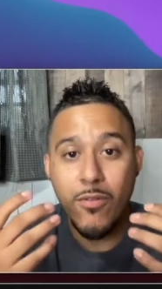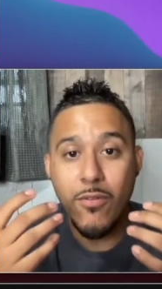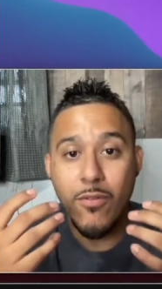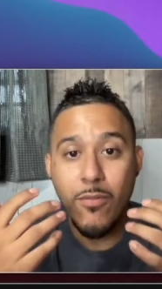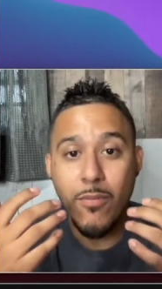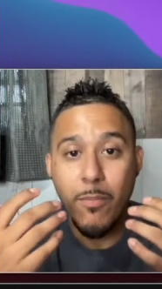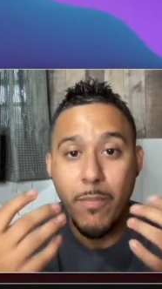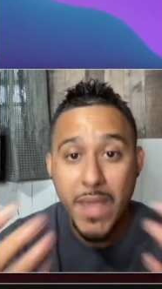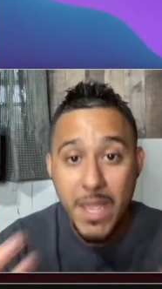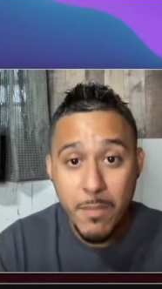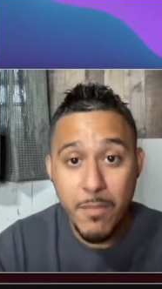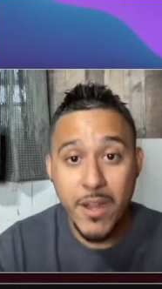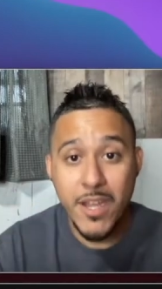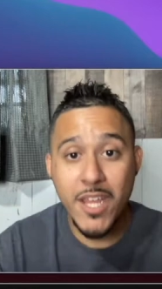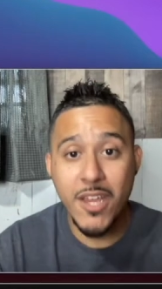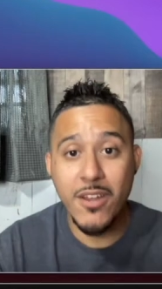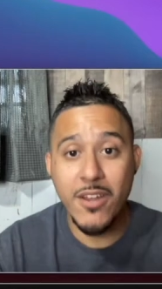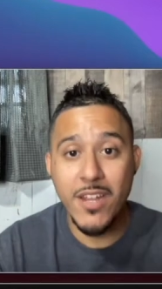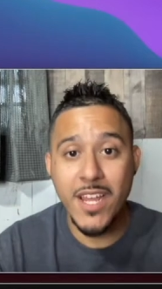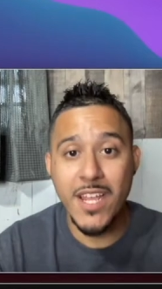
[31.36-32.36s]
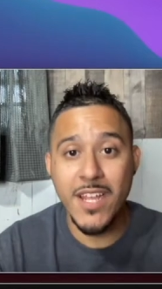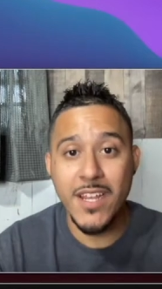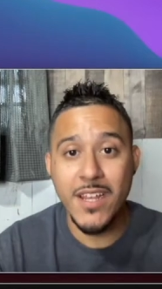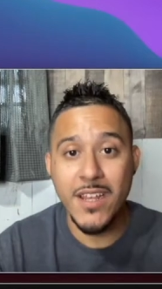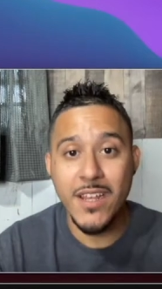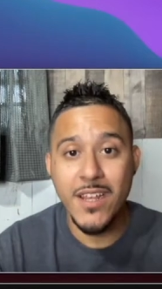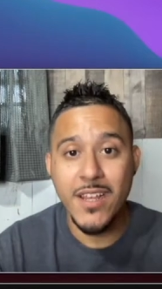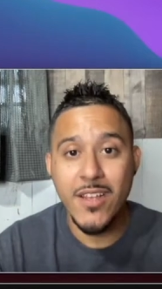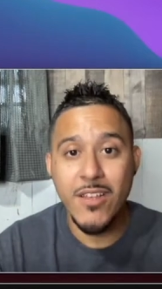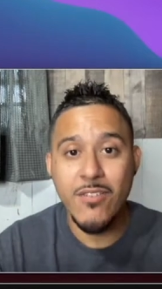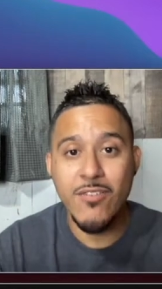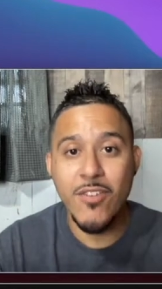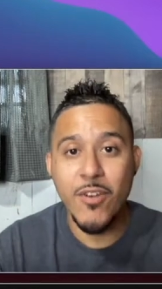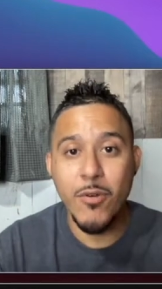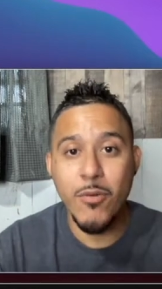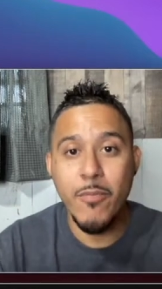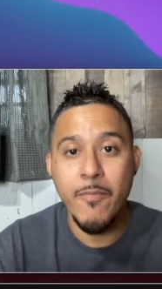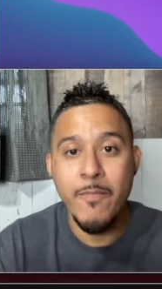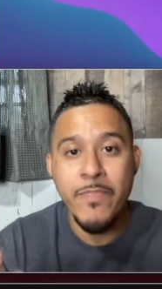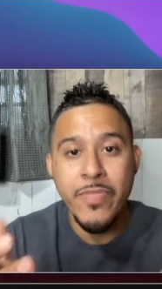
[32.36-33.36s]
make money online.
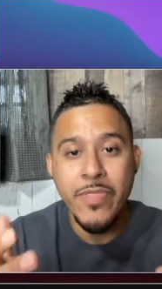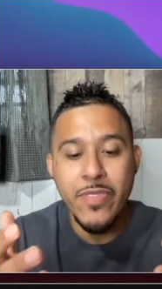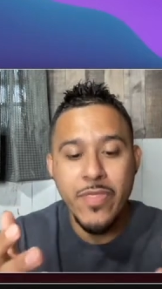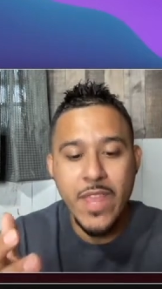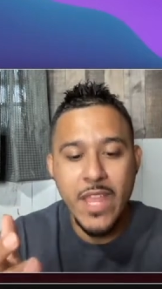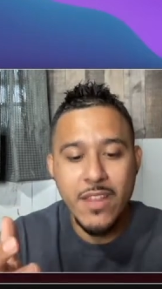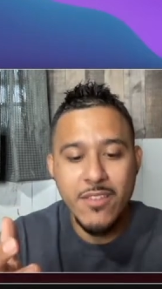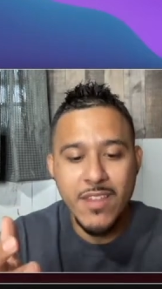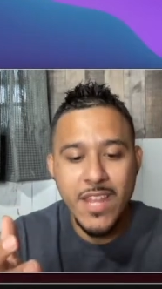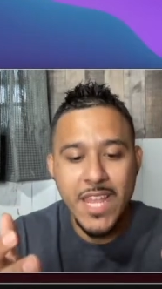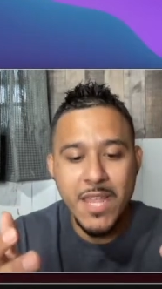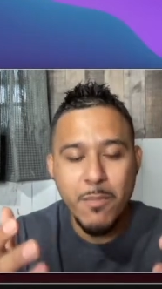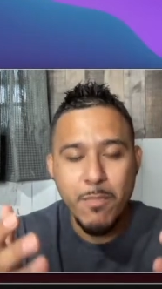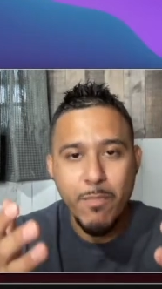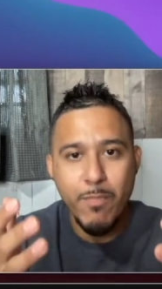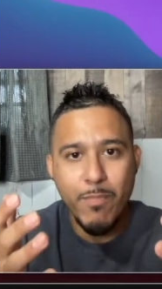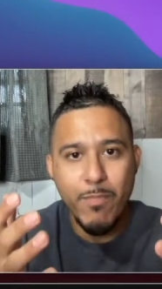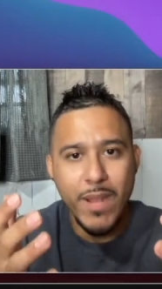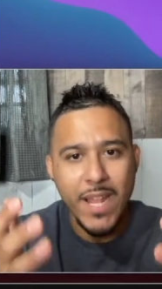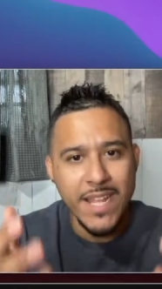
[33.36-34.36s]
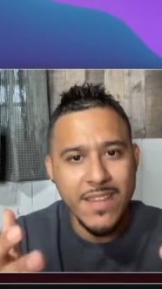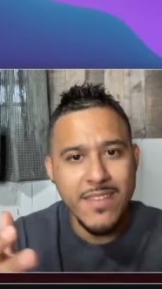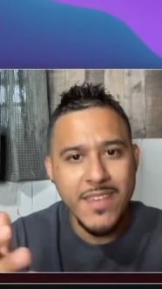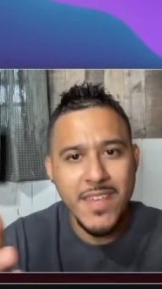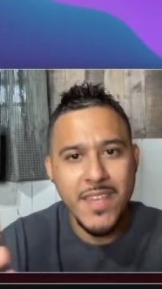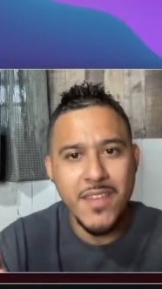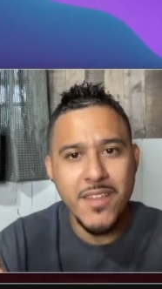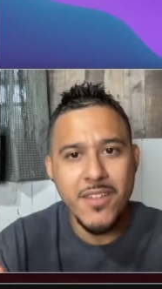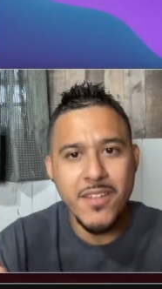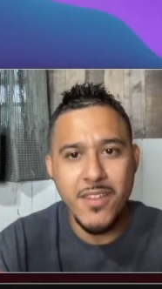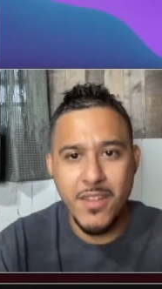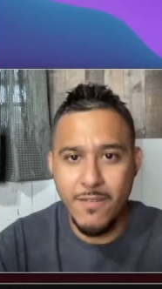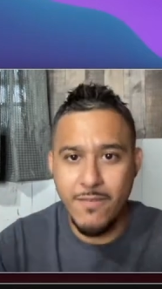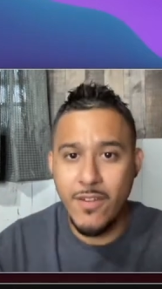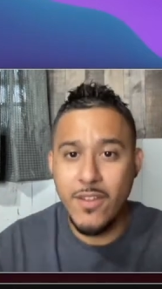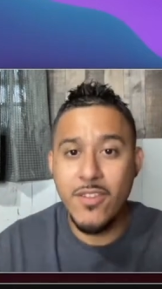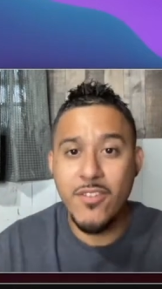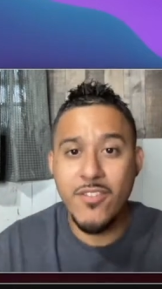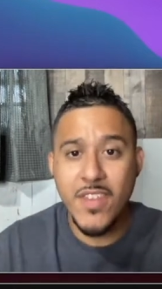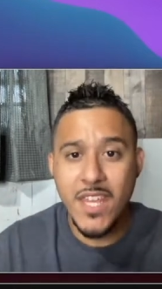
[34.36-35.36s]
So it's like planting
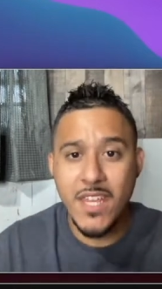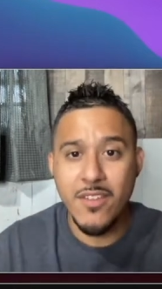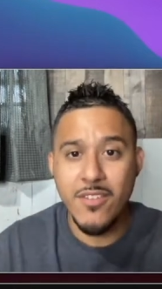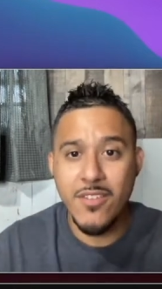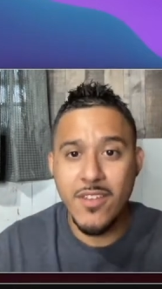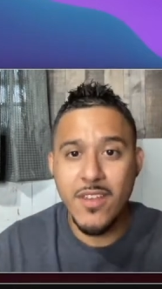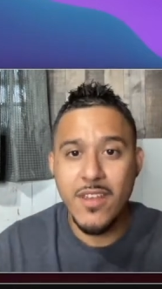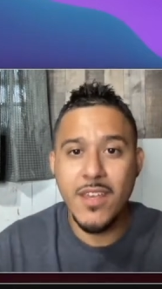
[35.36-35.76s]
different seeds.